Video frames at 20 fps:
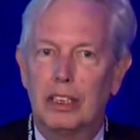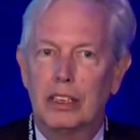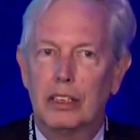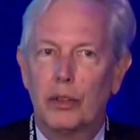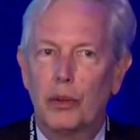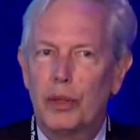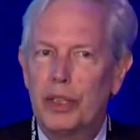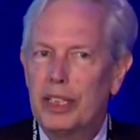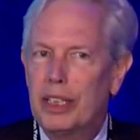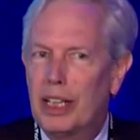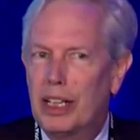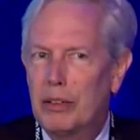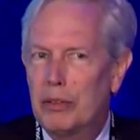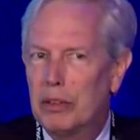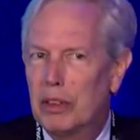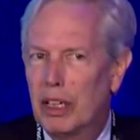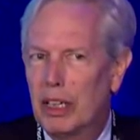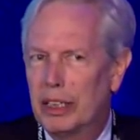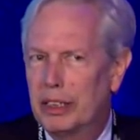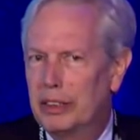Laurie and I
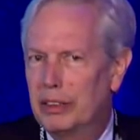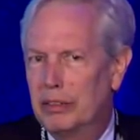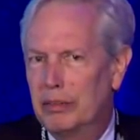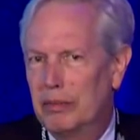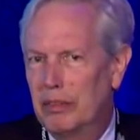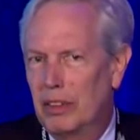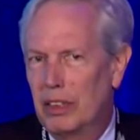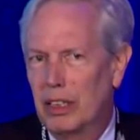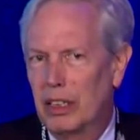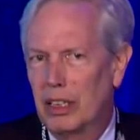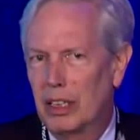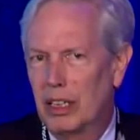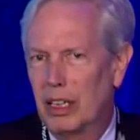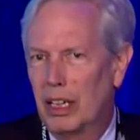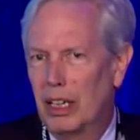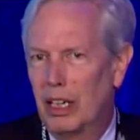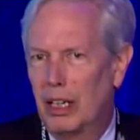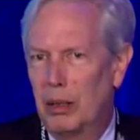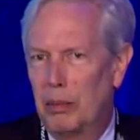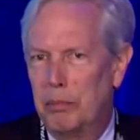run
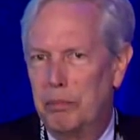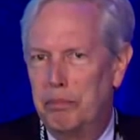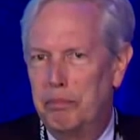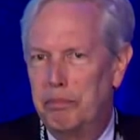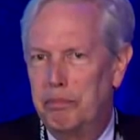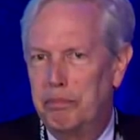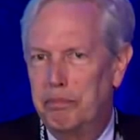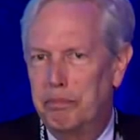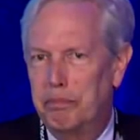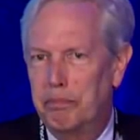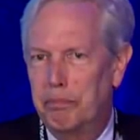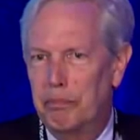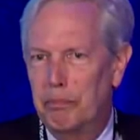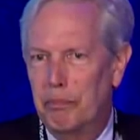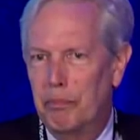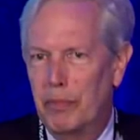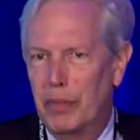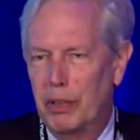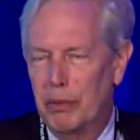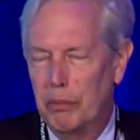uh,
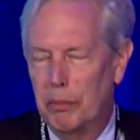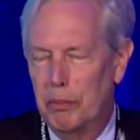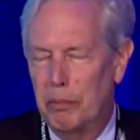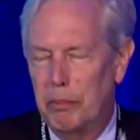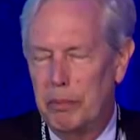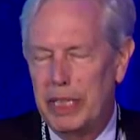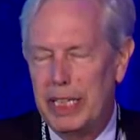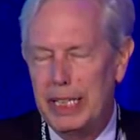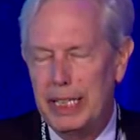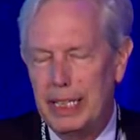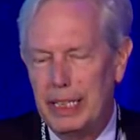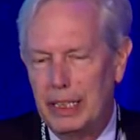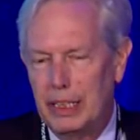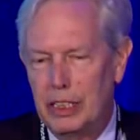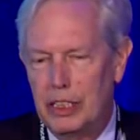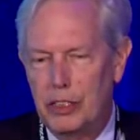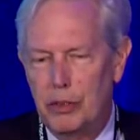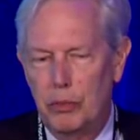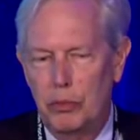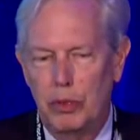
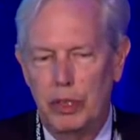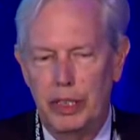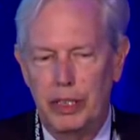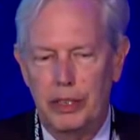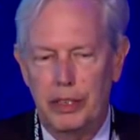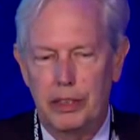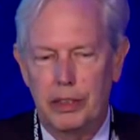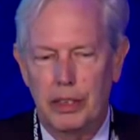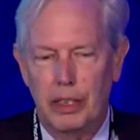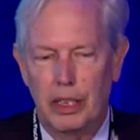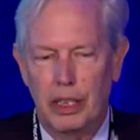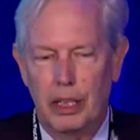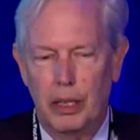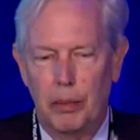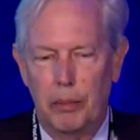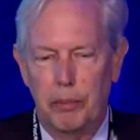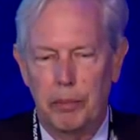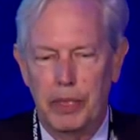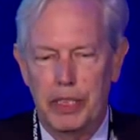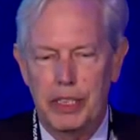meetings with uh,
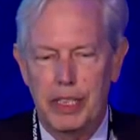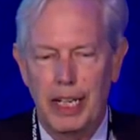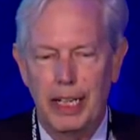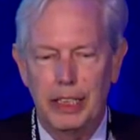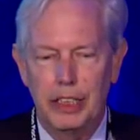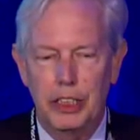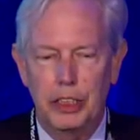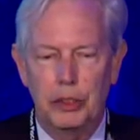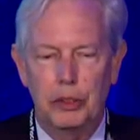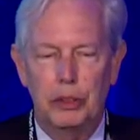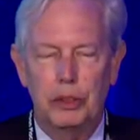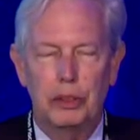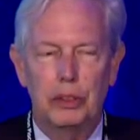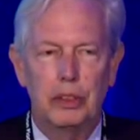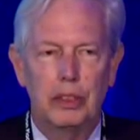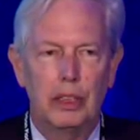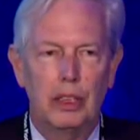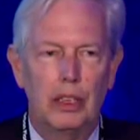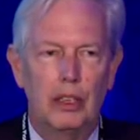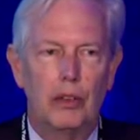potential
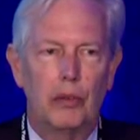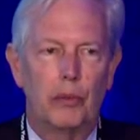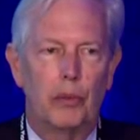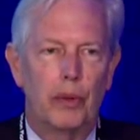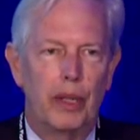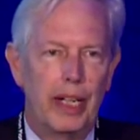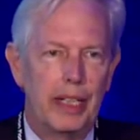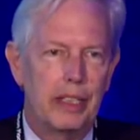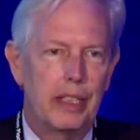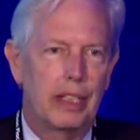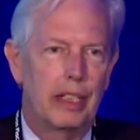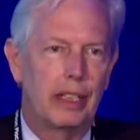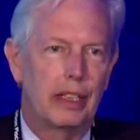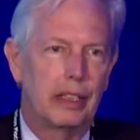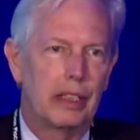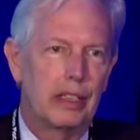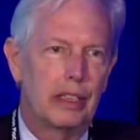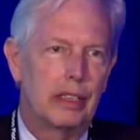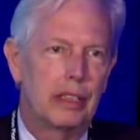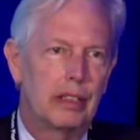
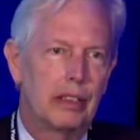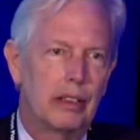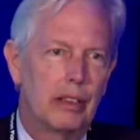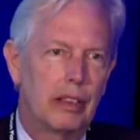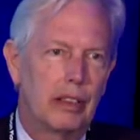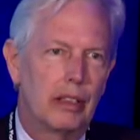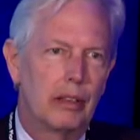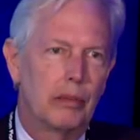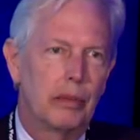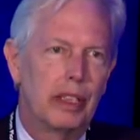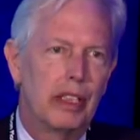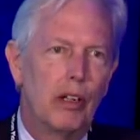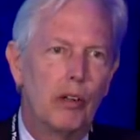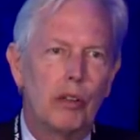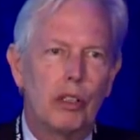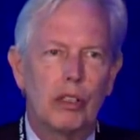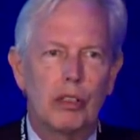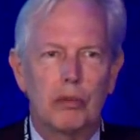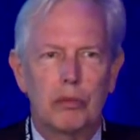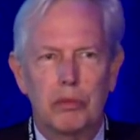residents uh, we don't
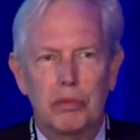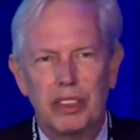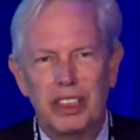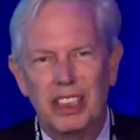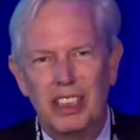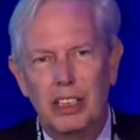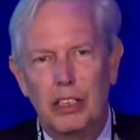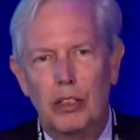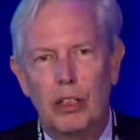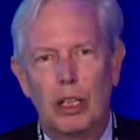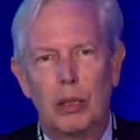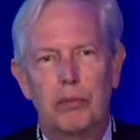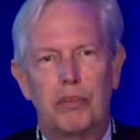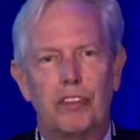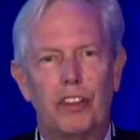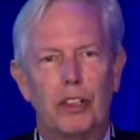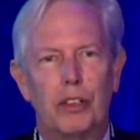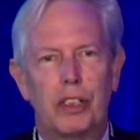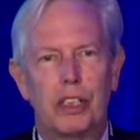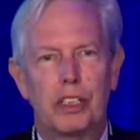really call them
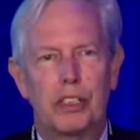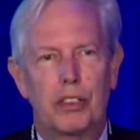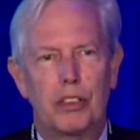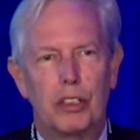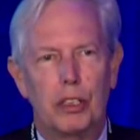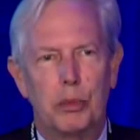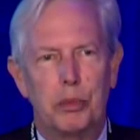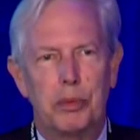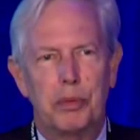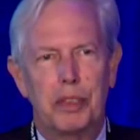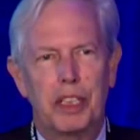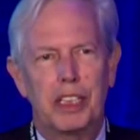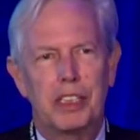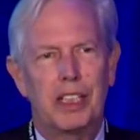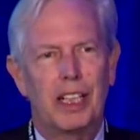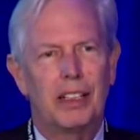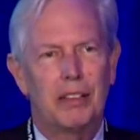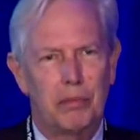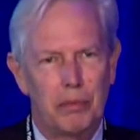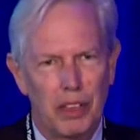focus groups because
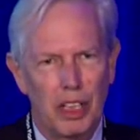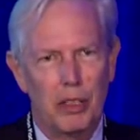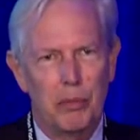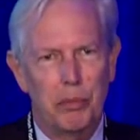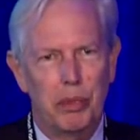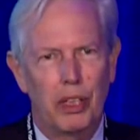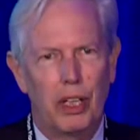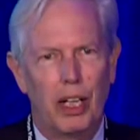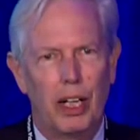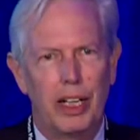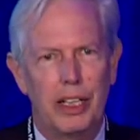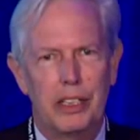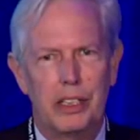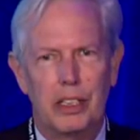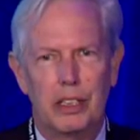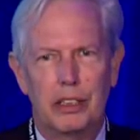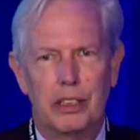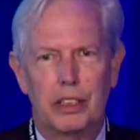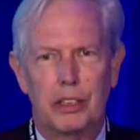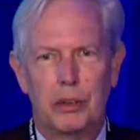that implies
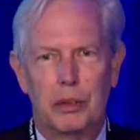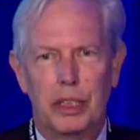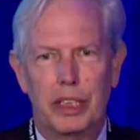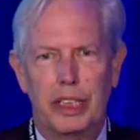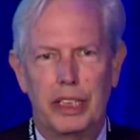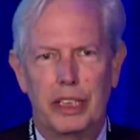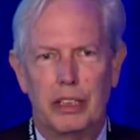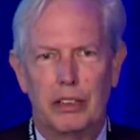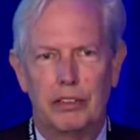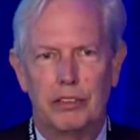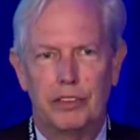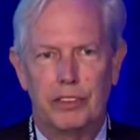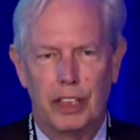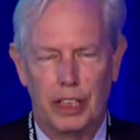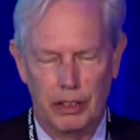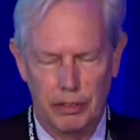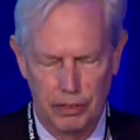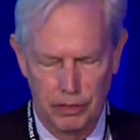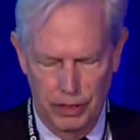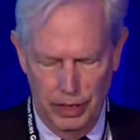a degree of,
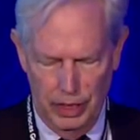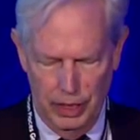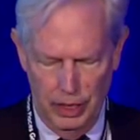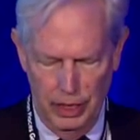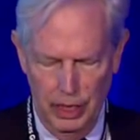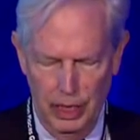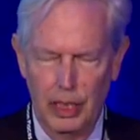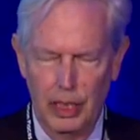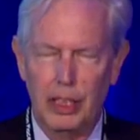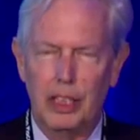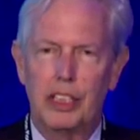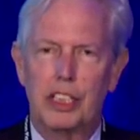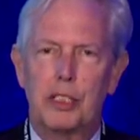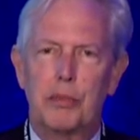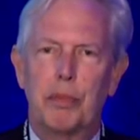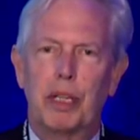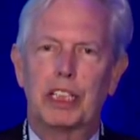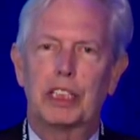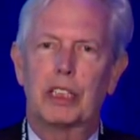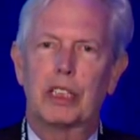of uh,
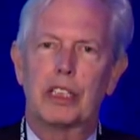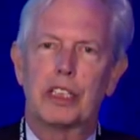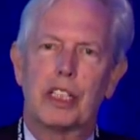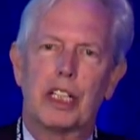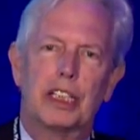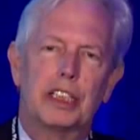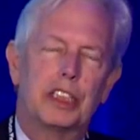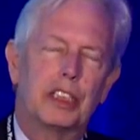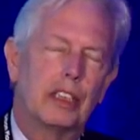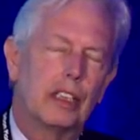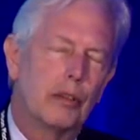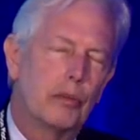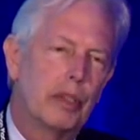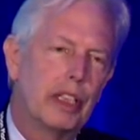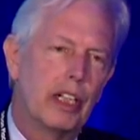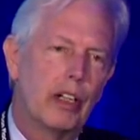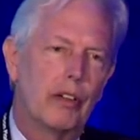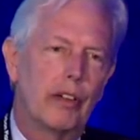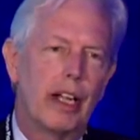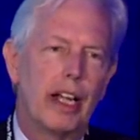specialization that we
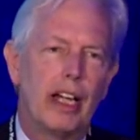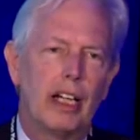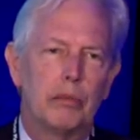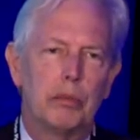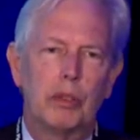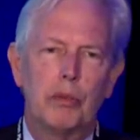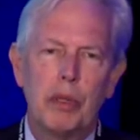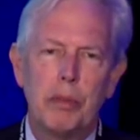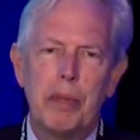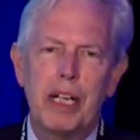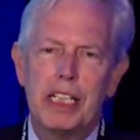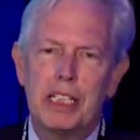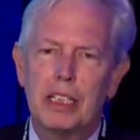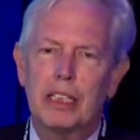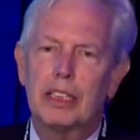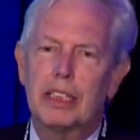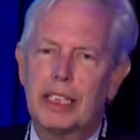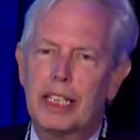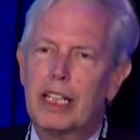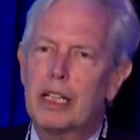don't have. But we
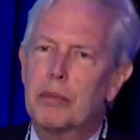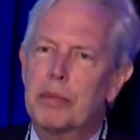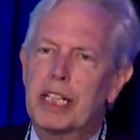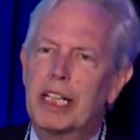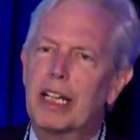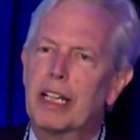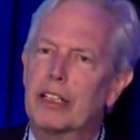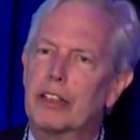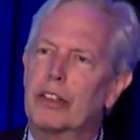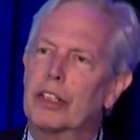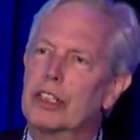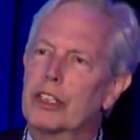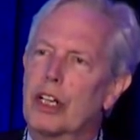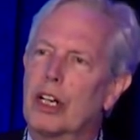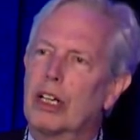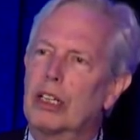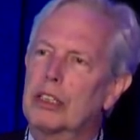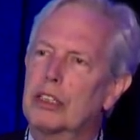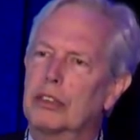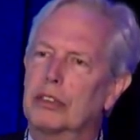basically get them together and
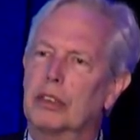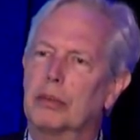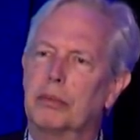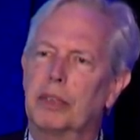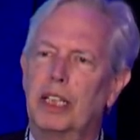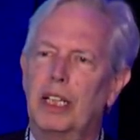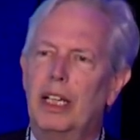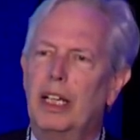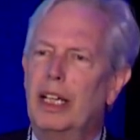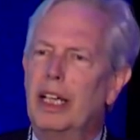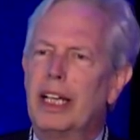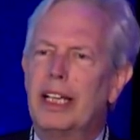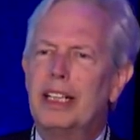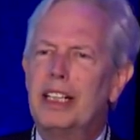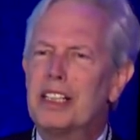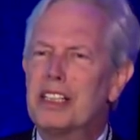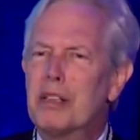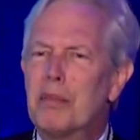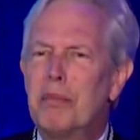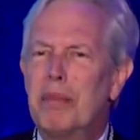talk to them. And
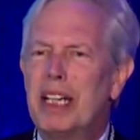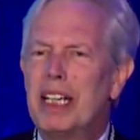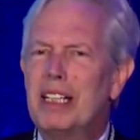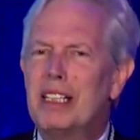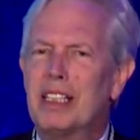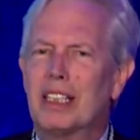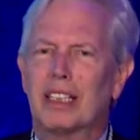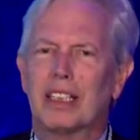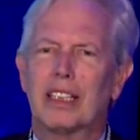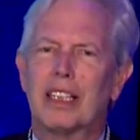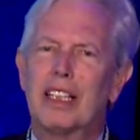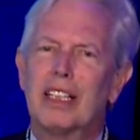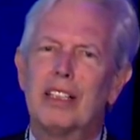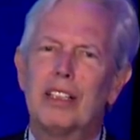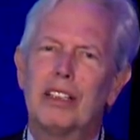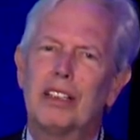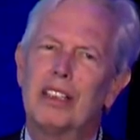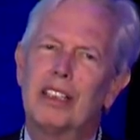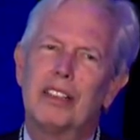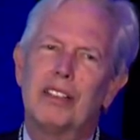it's amazing. They,
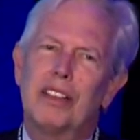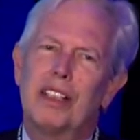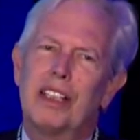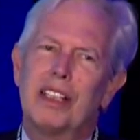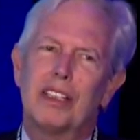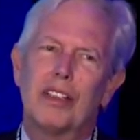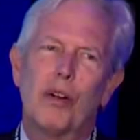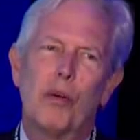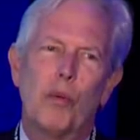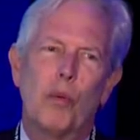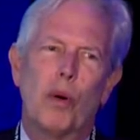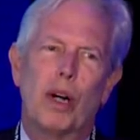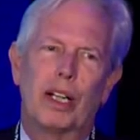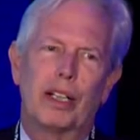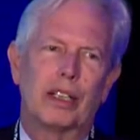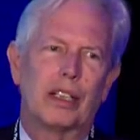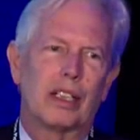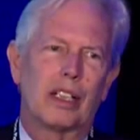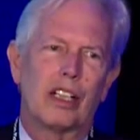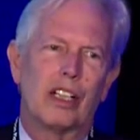you know, they don't want
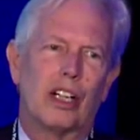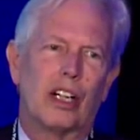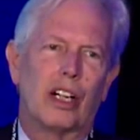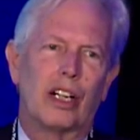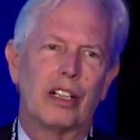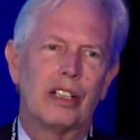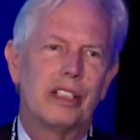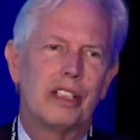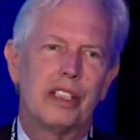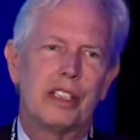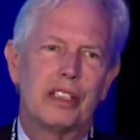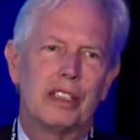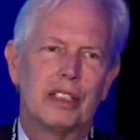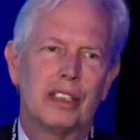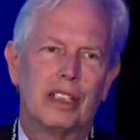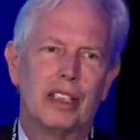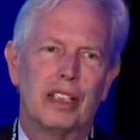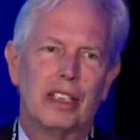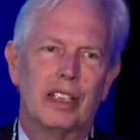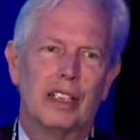cars.
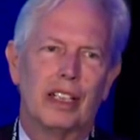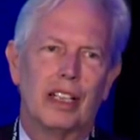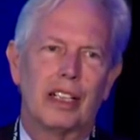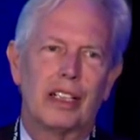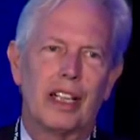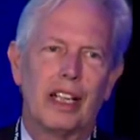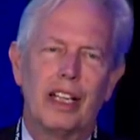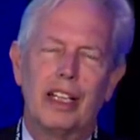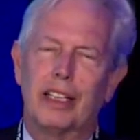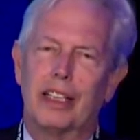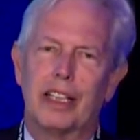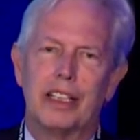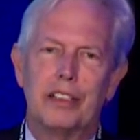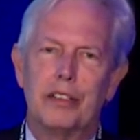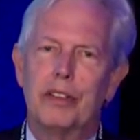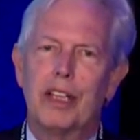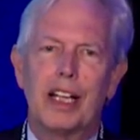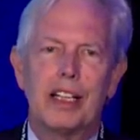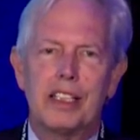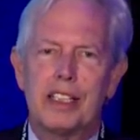Again, they
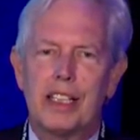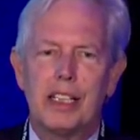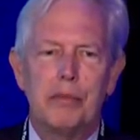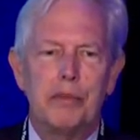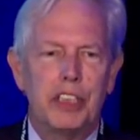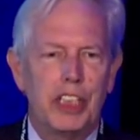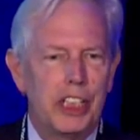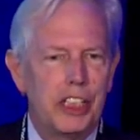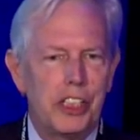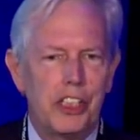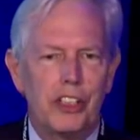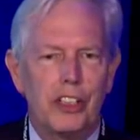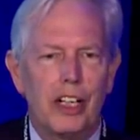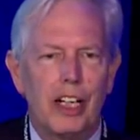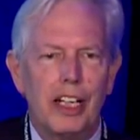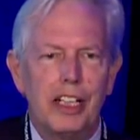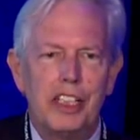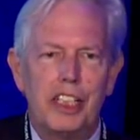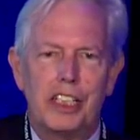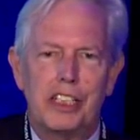do that same gesture
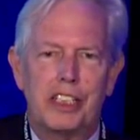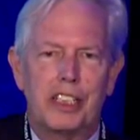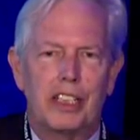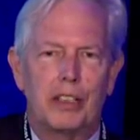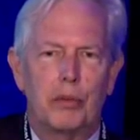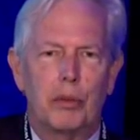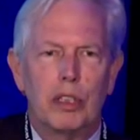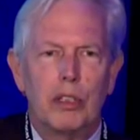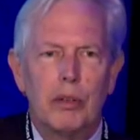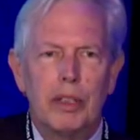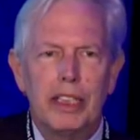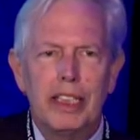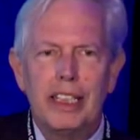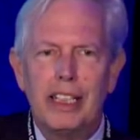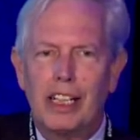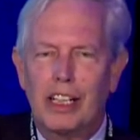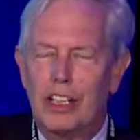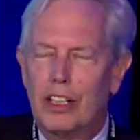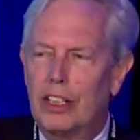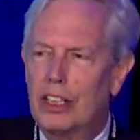I just did. What do I need
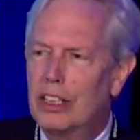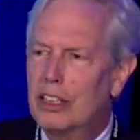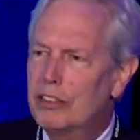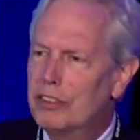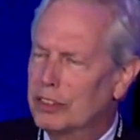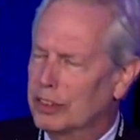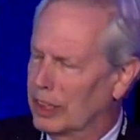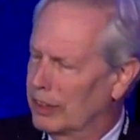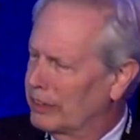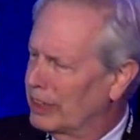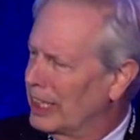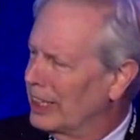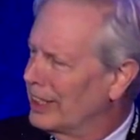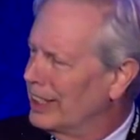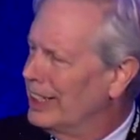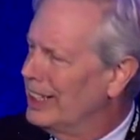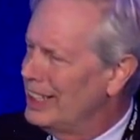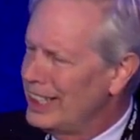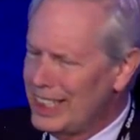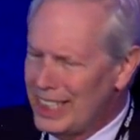a car for? I've got
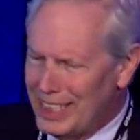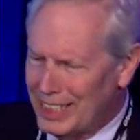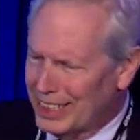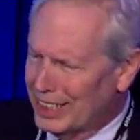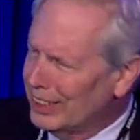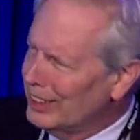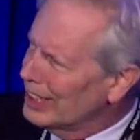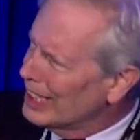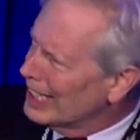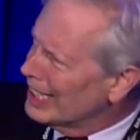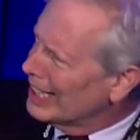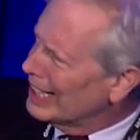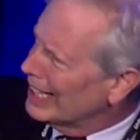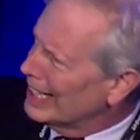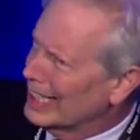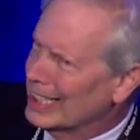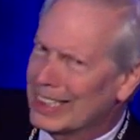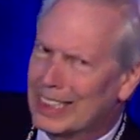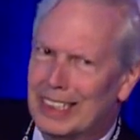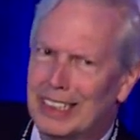this. Look at
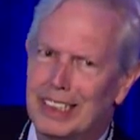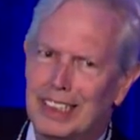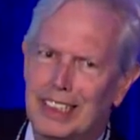this.